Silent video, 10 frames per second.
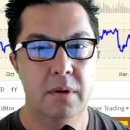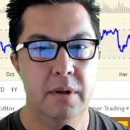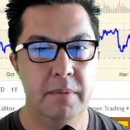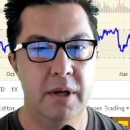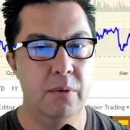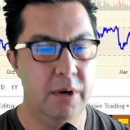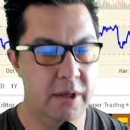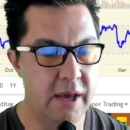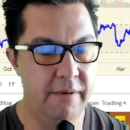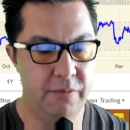Let me get rid of
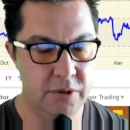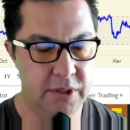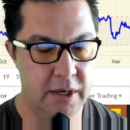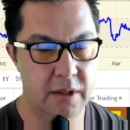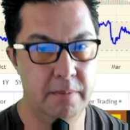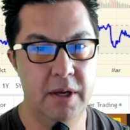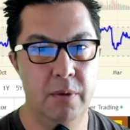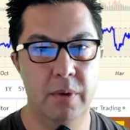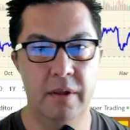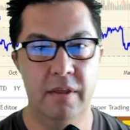that for a second. Let me get
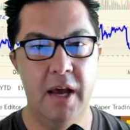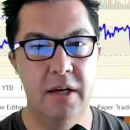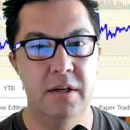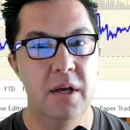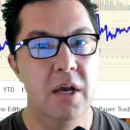rid of that.